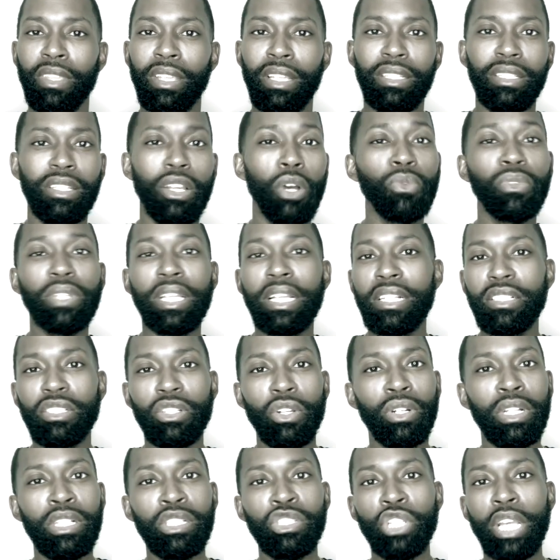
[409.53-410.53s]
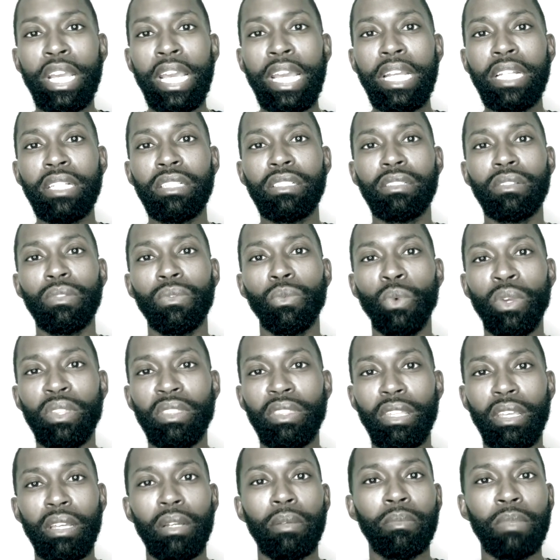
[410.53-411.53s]
don't think it's going to change
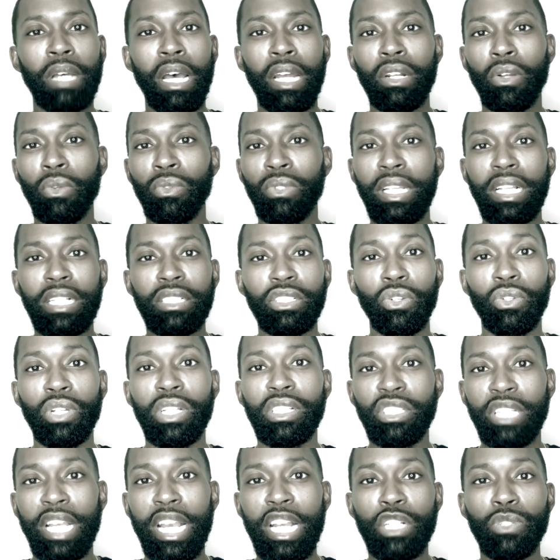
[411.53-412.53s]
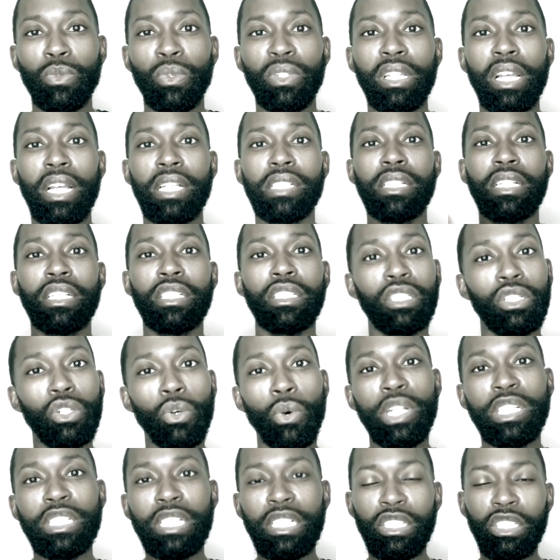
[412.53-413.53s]
with them. I don't think it's going to change with us. It is
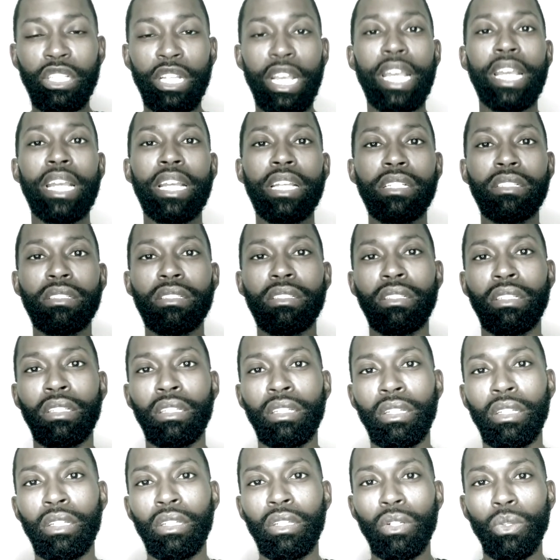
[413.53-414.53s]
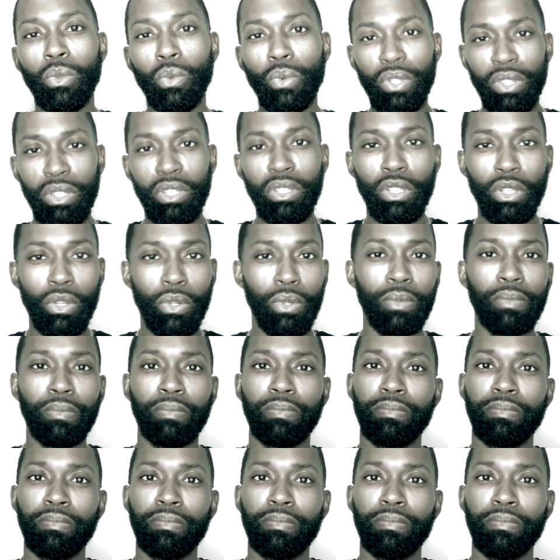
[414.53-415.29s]
going to change with you,